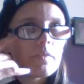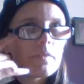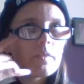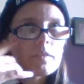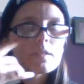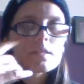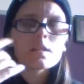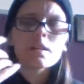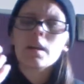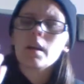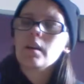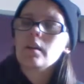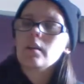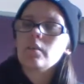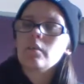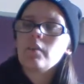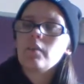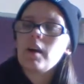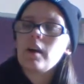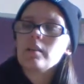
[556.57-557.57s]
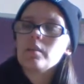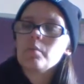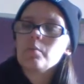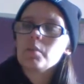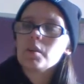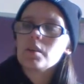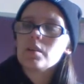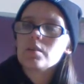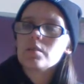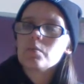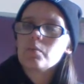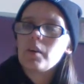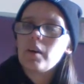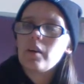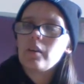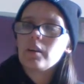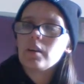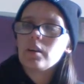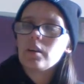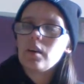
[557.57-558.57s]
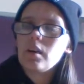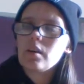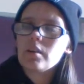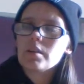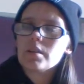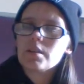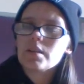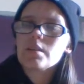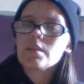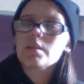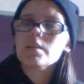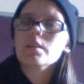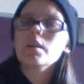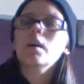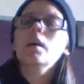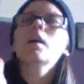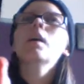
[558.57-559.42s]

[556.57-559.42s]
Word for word: the skin around them because of wearing glasses